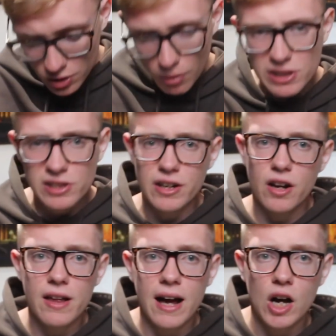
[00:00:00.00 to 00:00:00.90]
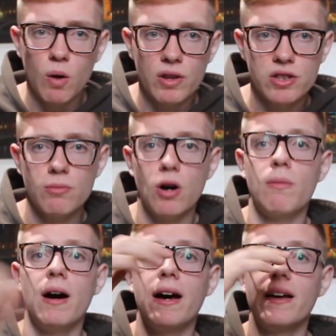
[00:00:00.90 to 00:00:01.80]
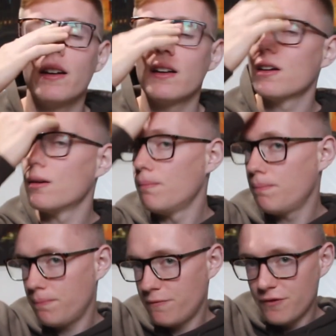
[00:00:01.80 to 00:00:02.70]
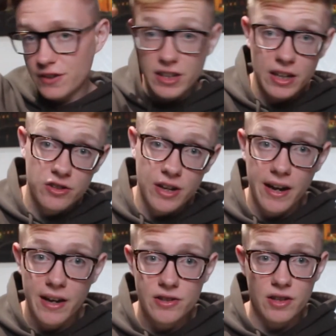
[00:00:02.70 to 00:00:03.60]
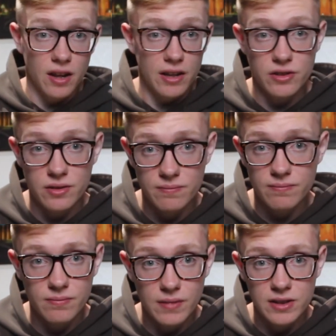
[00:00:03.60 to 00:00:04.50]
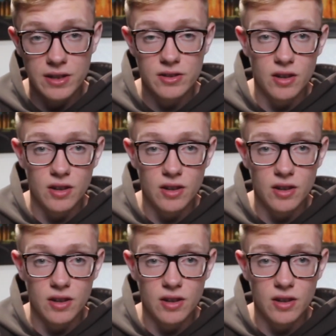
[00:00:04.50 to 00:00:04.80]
So as I said earlier, I'd go on to more my physique change since